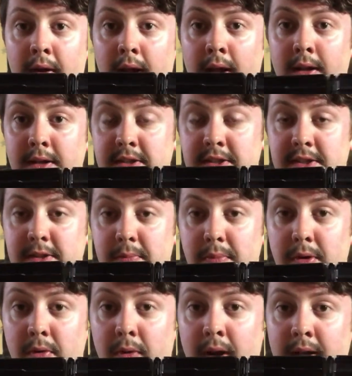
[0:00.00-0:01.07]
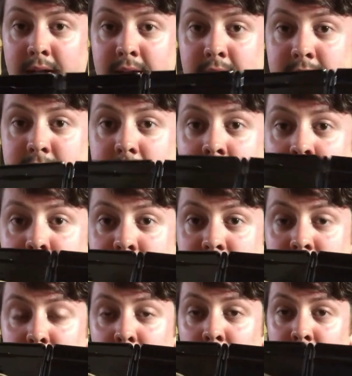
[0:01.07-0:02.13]
and this is the Blu-ray disc, and this is
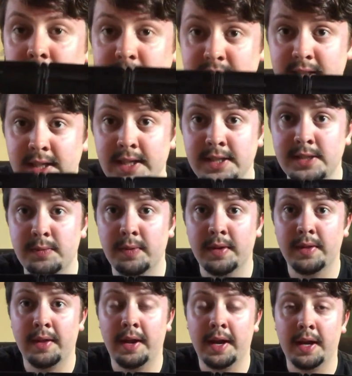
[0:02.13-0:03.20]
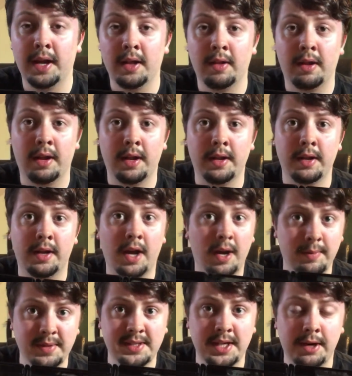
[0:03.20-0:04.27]
the bonus disc with like a lot of the
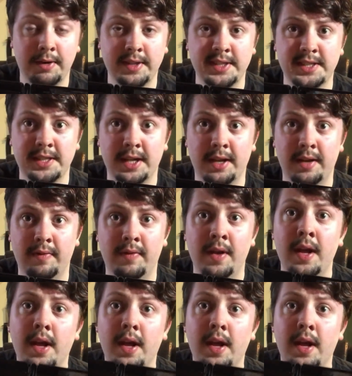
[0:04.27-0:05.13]
commentary stuff,